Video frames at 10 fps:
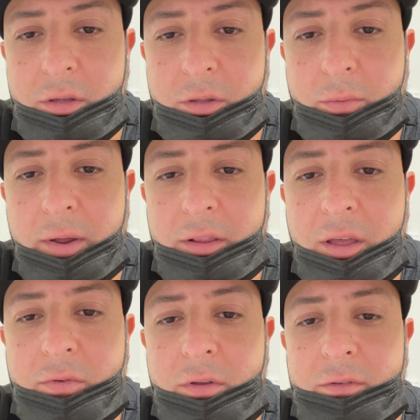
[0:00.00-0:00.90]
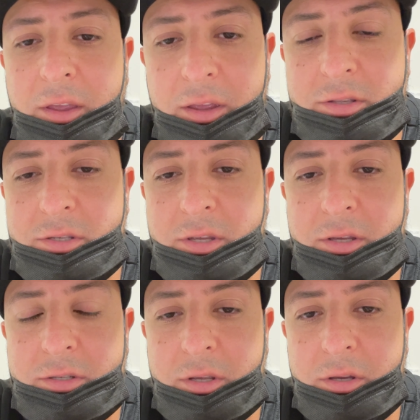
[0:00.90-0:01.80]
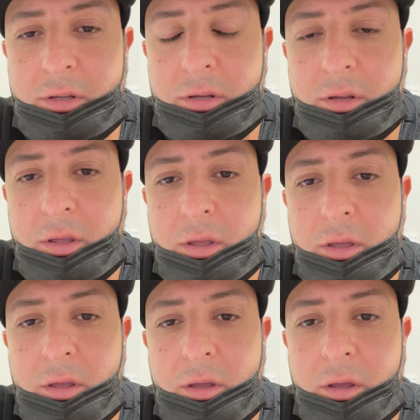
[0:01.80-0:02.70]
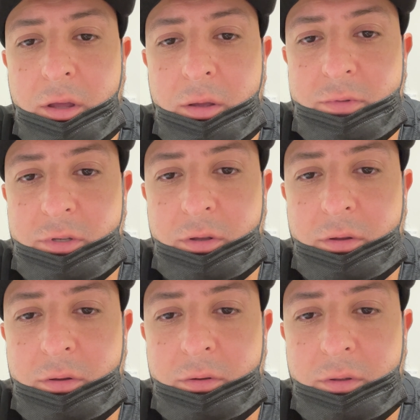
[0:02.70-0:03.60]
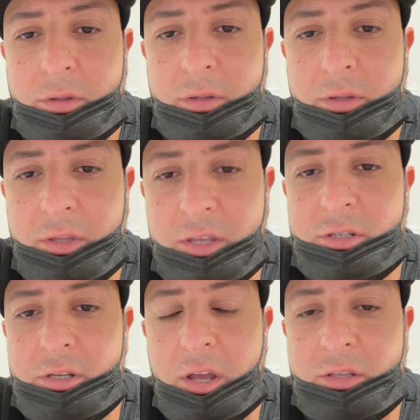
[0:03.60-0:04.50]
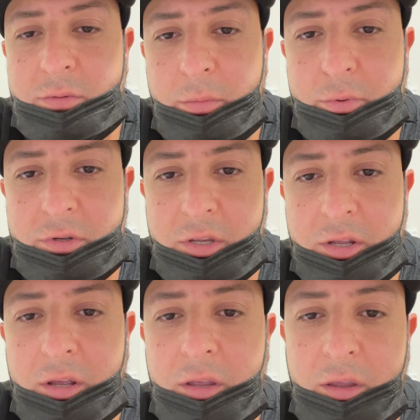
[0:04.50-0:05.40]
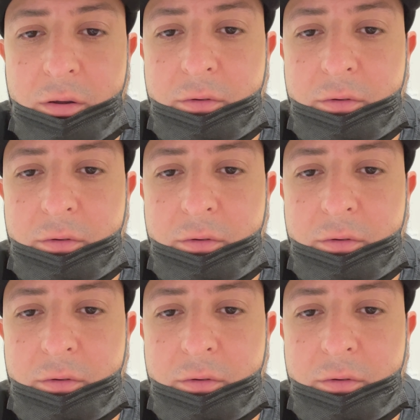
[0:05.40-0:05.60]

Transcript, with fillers: the right levels, ANC is good. So these shots represent a year